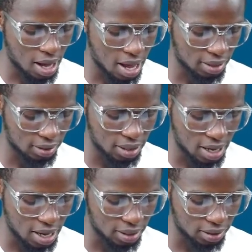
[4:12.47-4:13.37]
as the
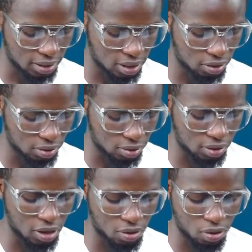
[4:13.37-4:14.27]
x tends to
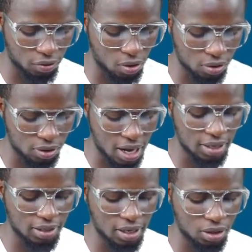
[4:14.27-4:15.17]
0. Of course,
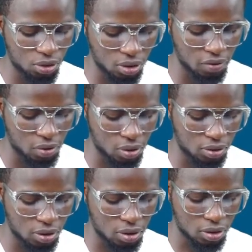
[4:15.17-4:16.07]
I said it will give
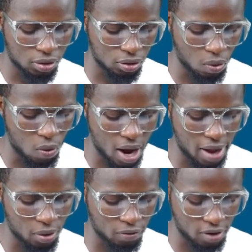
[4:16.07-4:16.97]
us the
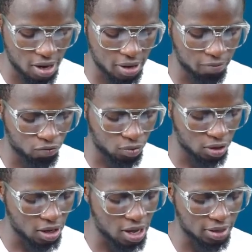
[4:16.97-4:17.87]
y over
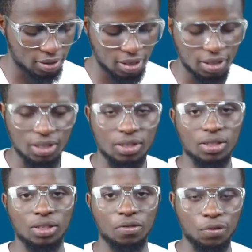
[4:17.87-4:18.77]
the x, that is
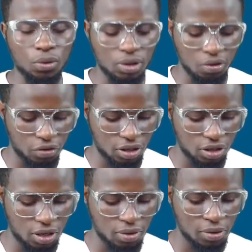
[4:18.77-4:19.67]
the full
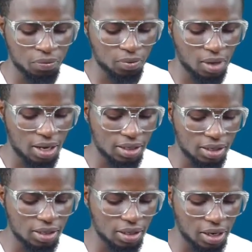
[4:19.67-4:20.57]
differential. And
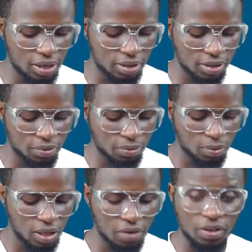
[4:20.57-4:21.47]
in this case,
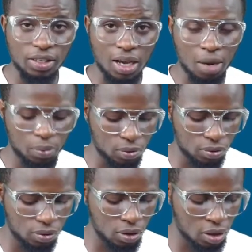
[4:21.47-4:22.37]
if this
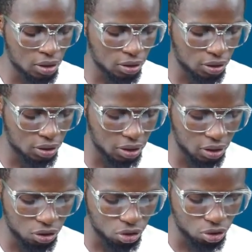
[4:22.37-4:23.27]
happens,
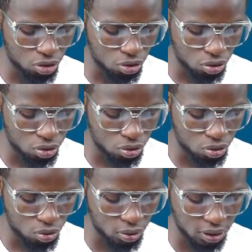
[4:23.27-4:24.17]

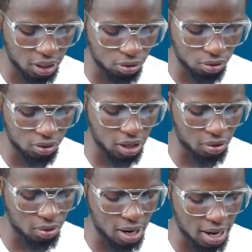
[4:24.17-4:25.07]
du will tend to
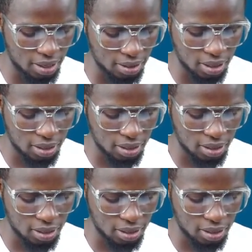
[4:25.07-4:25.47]
0 and